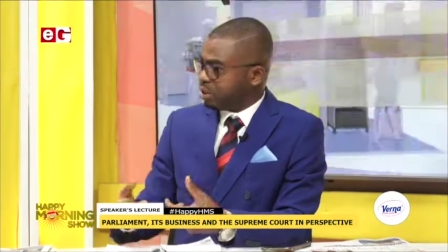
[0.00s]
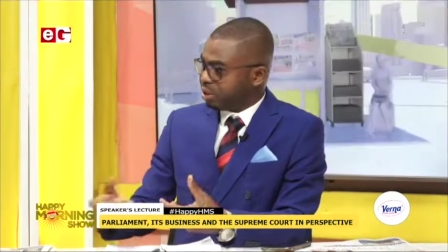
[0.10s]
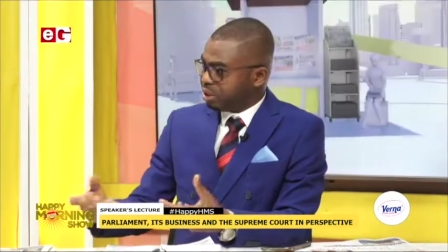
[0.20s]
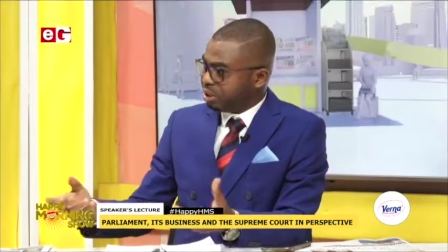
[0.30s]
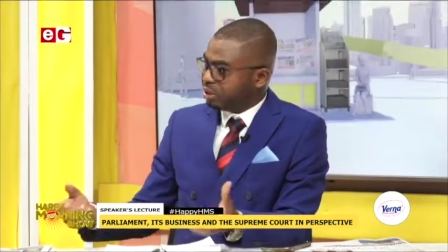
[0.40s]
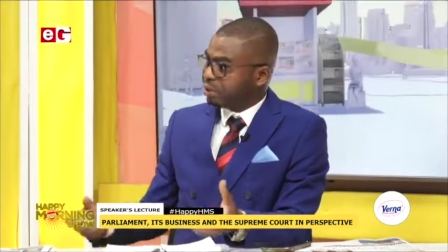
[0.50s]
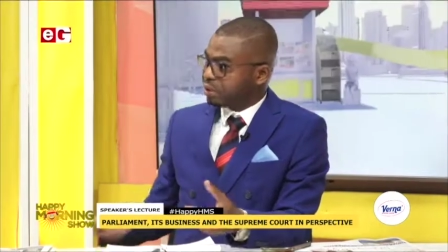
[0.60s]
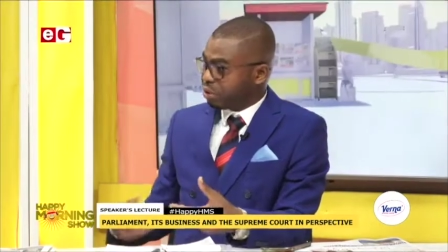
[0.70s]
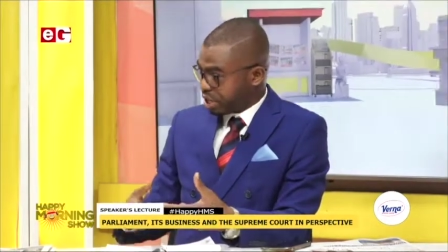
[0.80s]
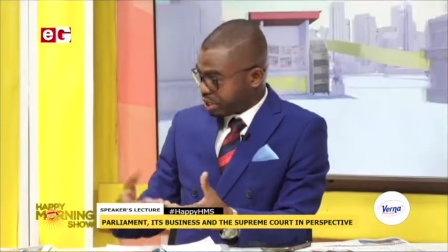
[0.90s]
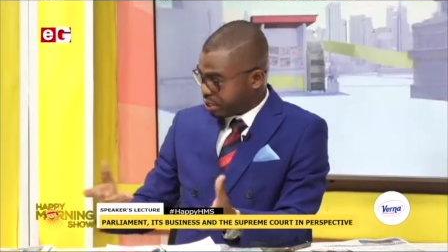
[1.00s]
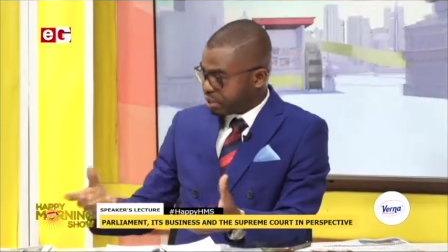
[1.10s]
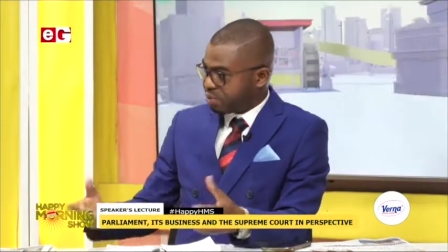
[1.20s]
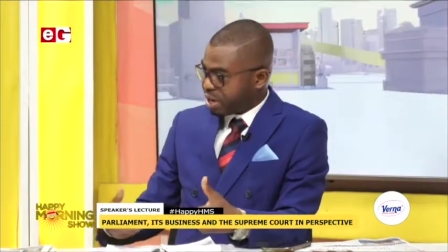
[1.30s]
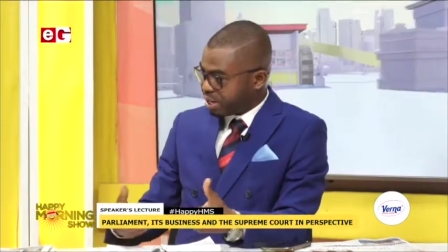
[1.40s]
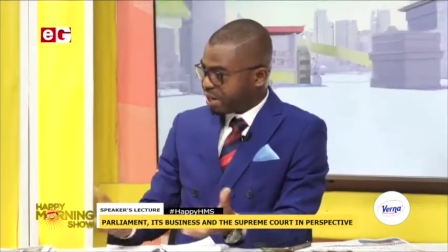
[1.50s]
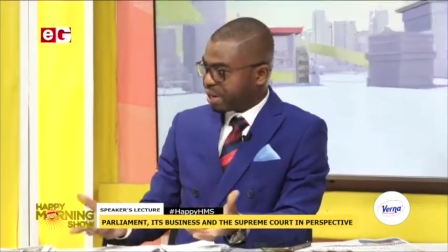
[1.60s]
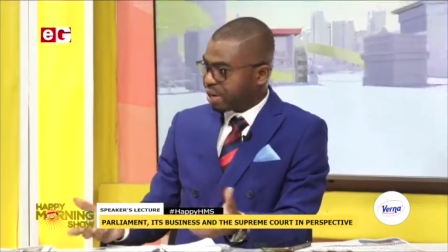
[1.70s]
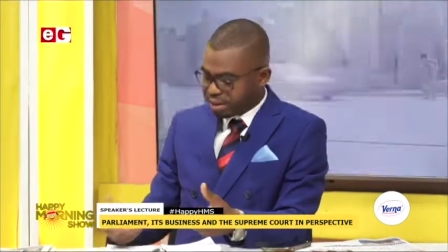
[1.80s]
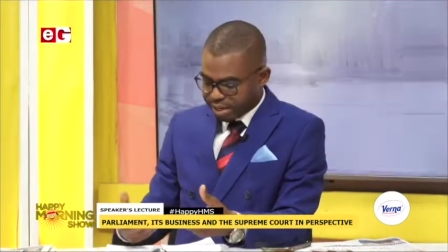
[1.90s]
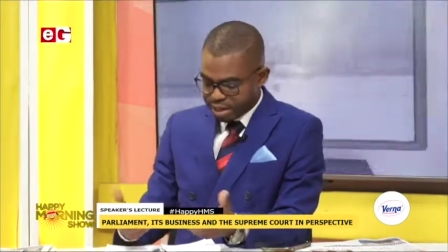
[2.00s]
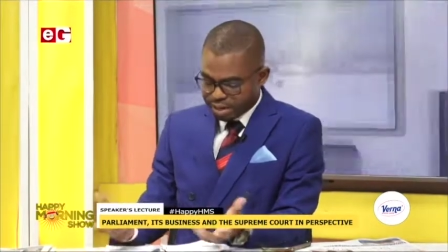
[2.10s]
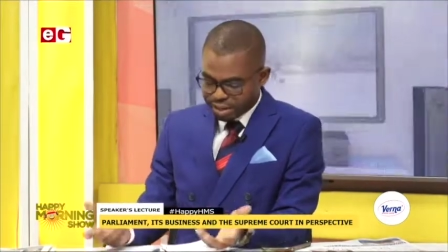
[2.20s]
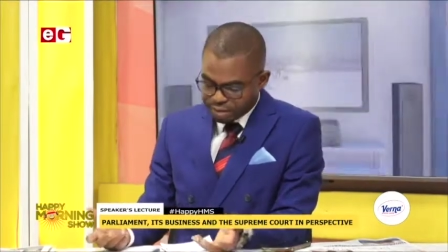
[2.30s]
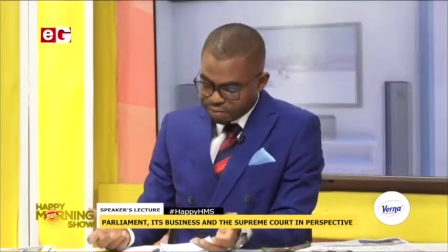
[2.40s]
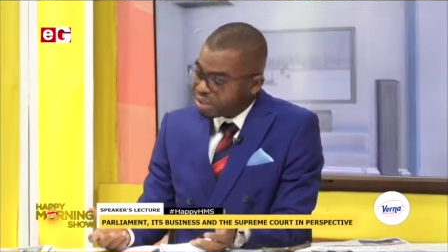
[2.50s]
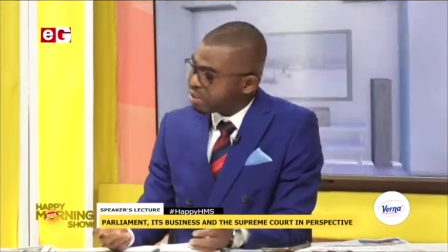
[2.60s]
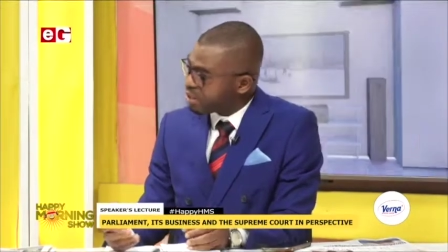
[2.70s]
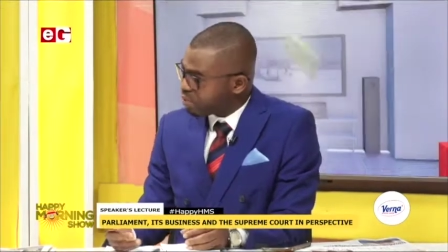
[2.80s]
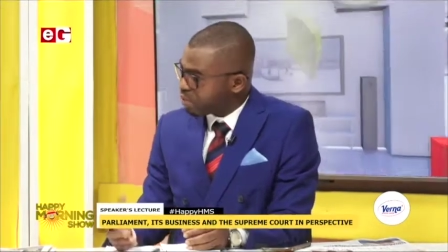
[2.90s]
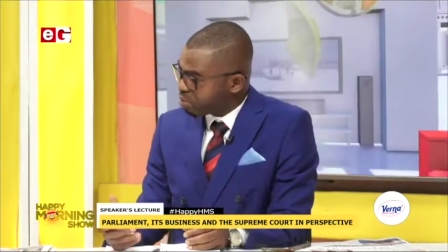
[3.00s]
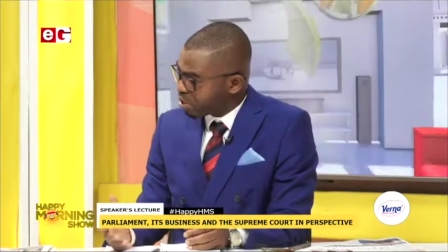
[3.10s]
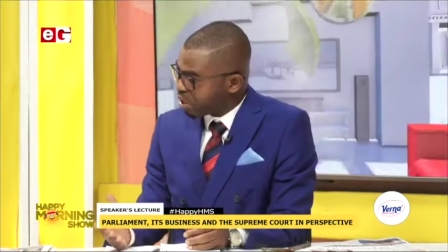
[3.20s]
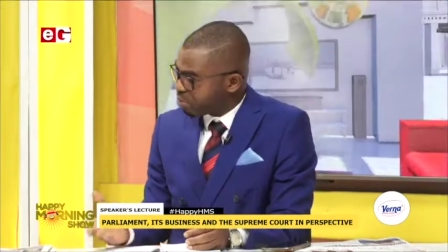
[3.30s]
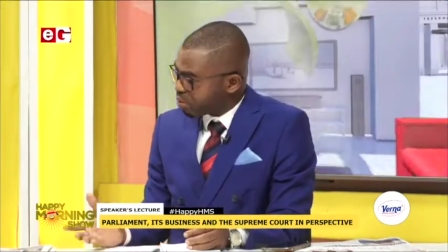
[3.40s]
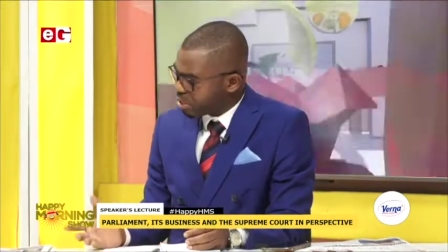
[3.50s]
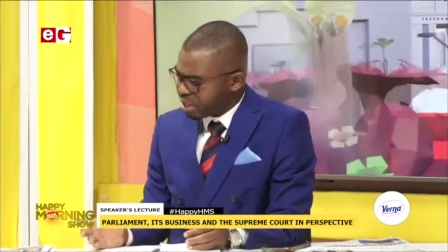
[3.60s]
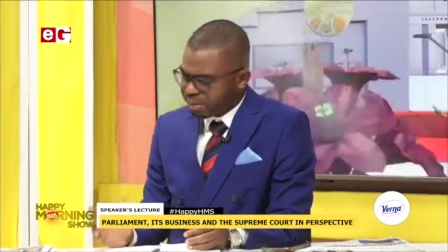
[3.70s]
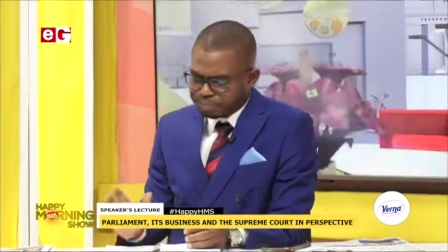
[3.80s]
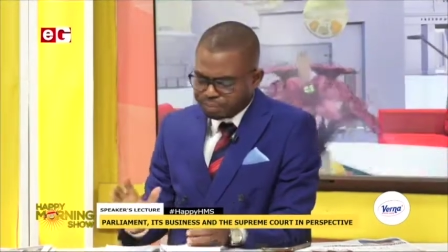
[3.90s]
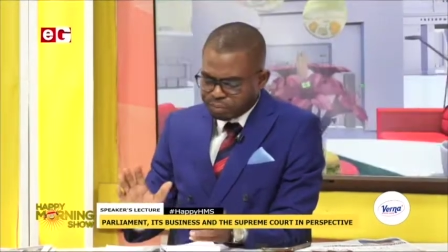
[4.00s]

these checks read their, their, their faces from time to time. Mm.